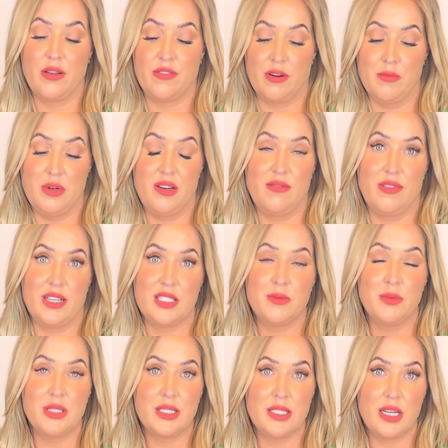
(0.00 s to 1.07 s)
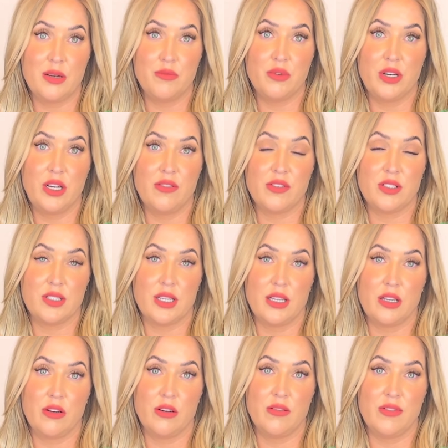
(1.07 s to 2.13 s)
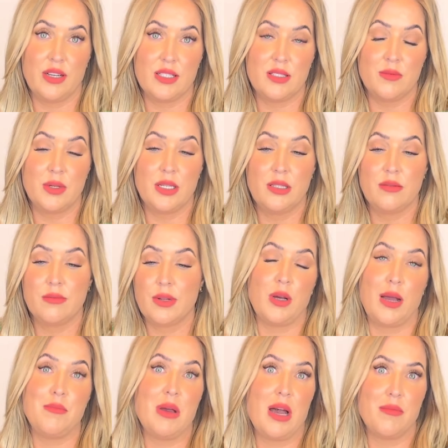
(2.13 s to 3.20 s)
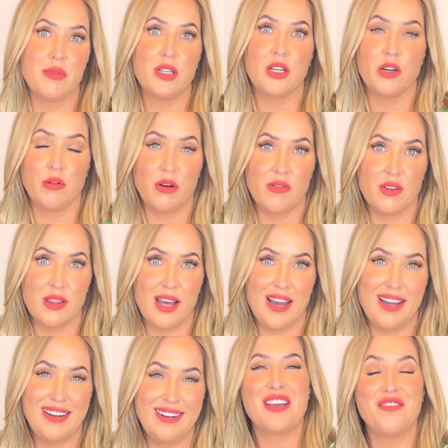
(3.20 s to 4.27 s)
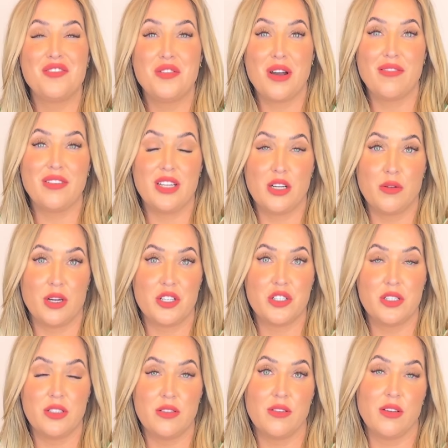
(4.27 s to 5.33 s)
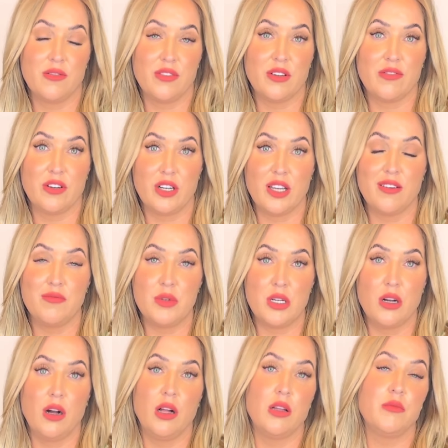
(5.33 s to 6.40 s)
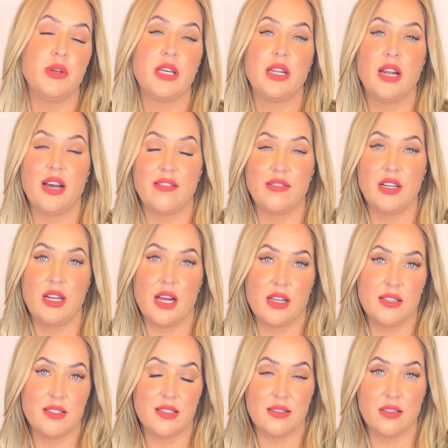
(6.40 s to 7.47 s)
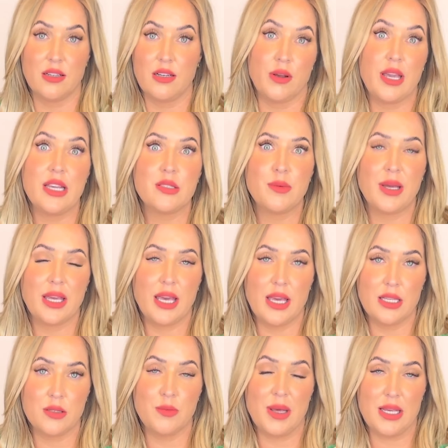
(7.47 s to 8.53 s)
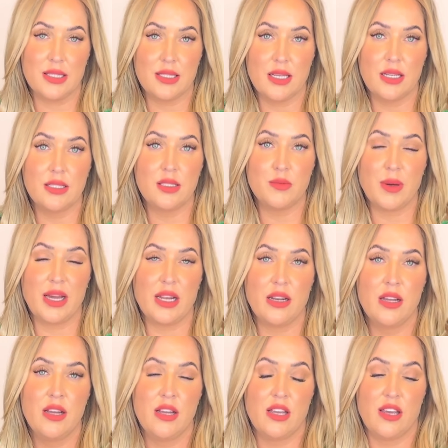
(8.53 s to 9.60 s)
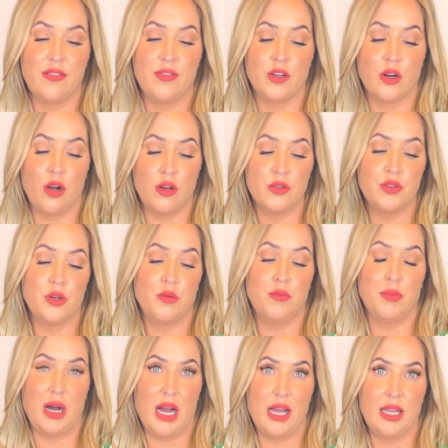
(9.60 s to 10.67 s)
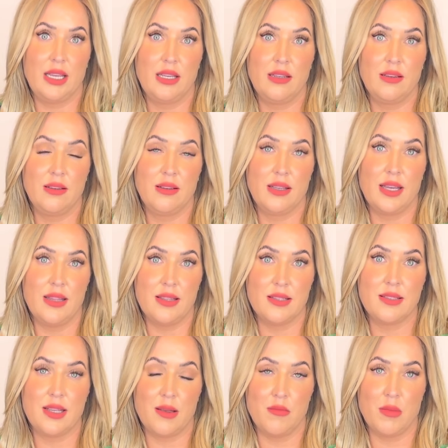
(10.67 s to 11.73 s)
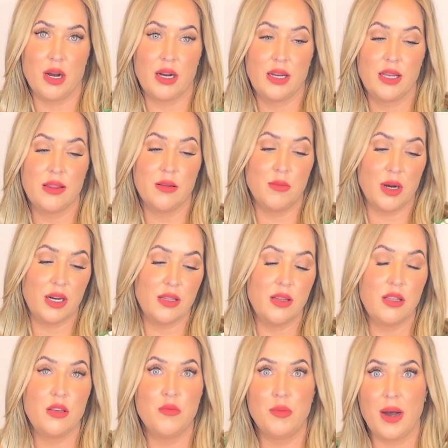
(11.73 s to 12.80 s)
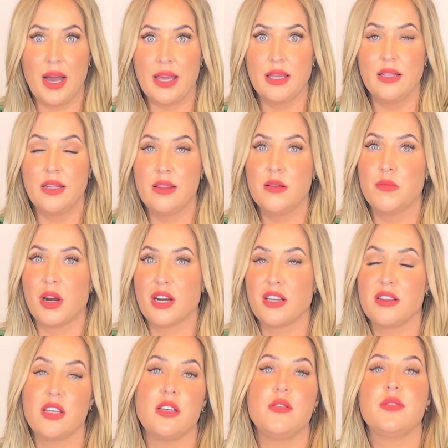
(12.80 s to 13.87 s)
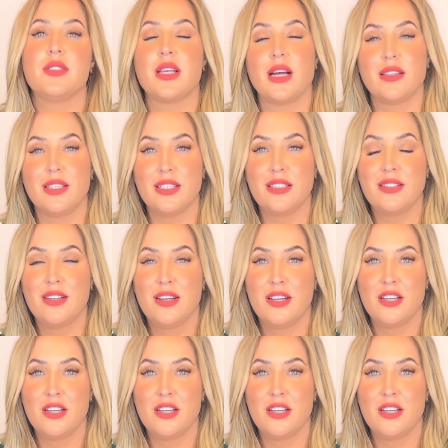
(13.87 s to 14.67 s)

from an investment standpoint, if you're selling your investment, I'm happy to go over that. If you have any questions, you can feel free to give me a call and we can have an analysis on a case by case basis. But if you're also buying in the same market, the market that you buy in and the market that you sell in,